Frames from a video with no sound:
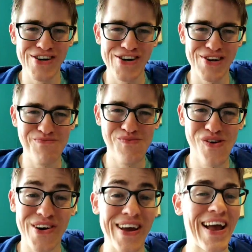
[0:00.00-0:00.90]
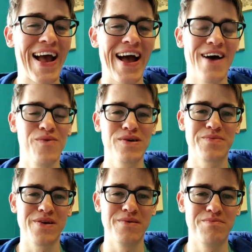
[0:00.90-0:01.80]
Good morning.
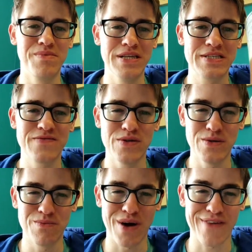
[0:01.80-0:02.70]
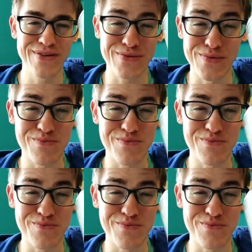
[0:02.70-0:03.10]
Welcome to Blissful Breakfast with